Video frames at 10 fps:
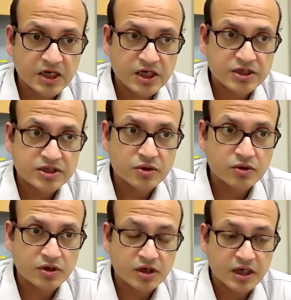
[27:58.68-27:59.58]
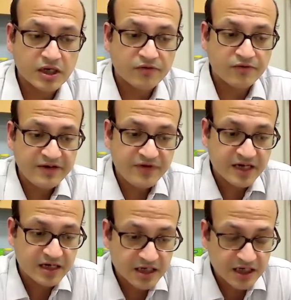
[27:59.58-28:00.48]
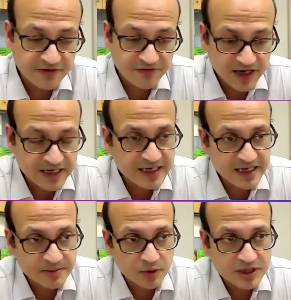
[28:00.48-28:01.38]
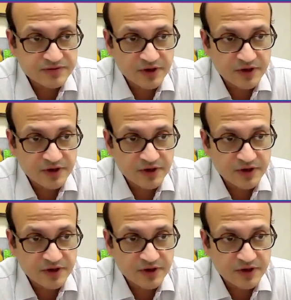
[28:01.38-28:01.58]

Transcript: So when we are defining endpoints, we